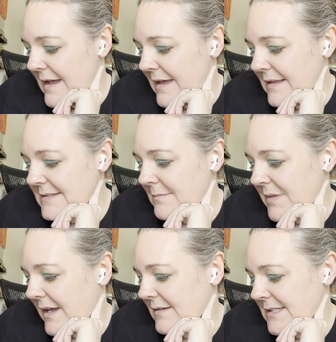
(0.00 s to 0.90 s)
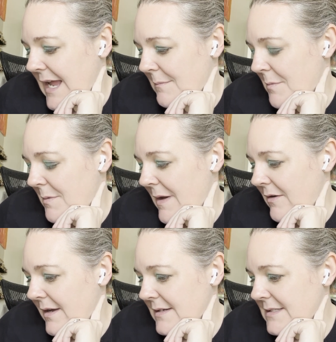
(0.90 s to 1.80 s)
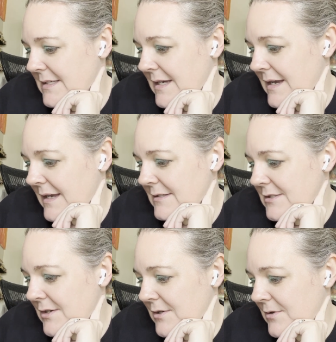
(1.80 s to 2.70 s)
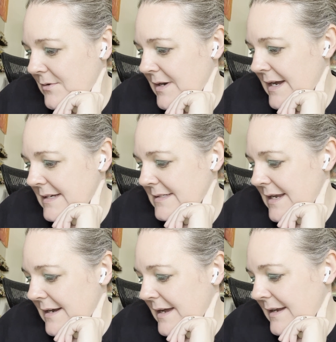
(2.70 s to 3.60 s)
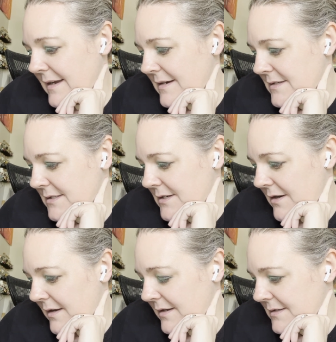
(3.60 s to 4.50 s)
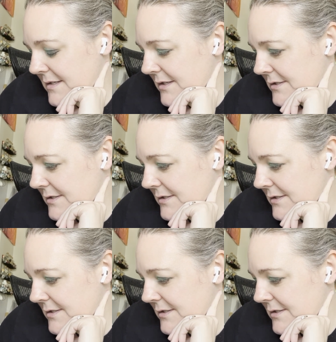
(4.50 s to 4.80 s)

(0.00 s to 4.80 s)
and then something else came up about it, and so I decided I needed to start it.